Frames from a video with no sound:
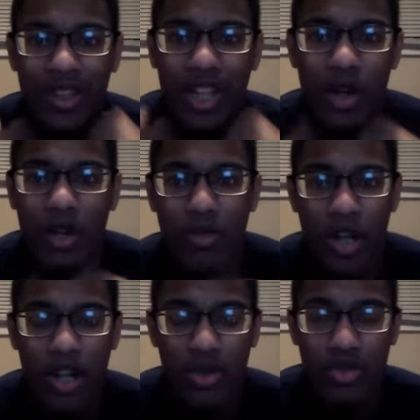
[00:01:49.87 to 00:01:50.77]

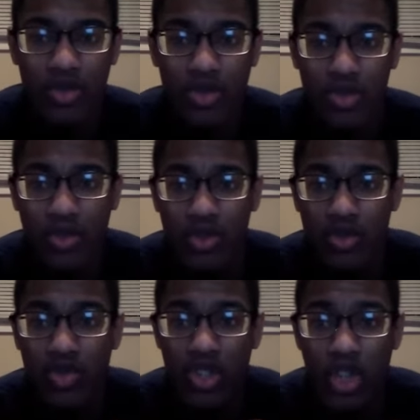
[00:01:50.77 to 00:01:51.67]
and the
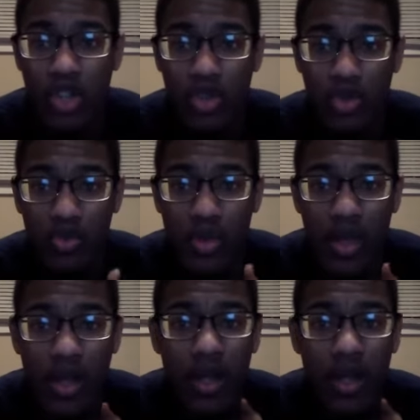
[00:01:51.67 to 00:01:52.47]
Sorcerer's Stone.